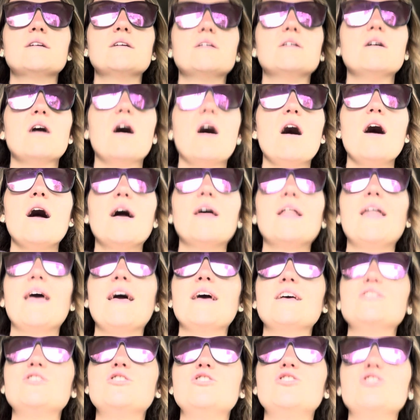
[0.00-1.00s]
God
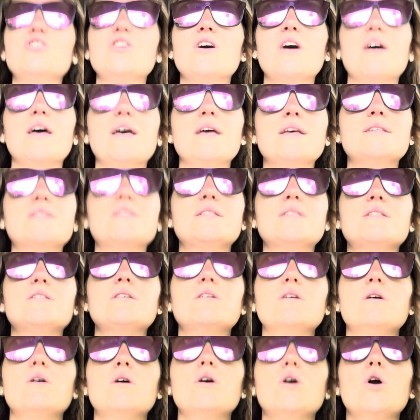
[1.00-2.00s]
has just
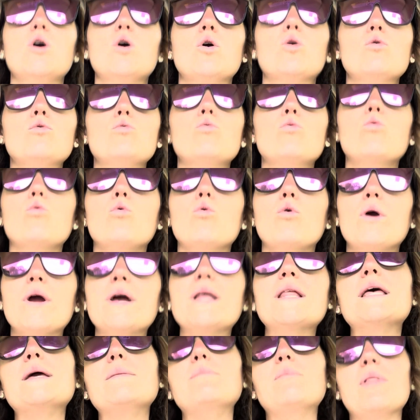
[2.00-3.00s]
really